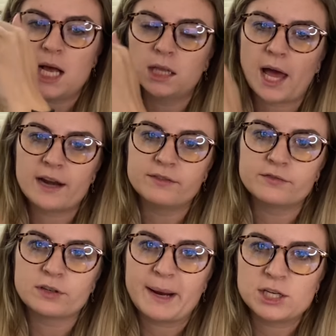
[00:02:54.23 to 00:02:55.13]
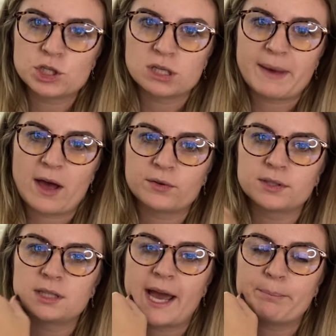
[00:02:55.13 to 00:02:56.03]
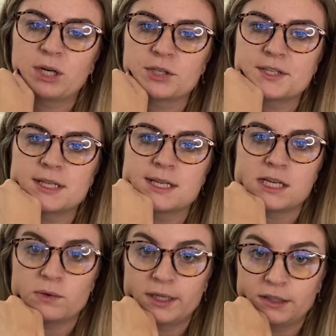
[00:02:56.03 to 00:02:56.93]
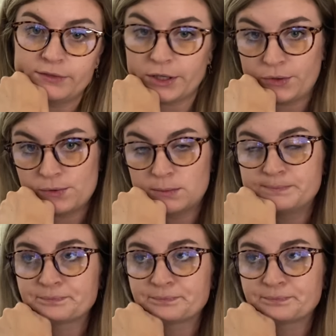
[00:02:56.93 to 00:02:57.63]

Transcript: a lot of information about that person that you interviewed,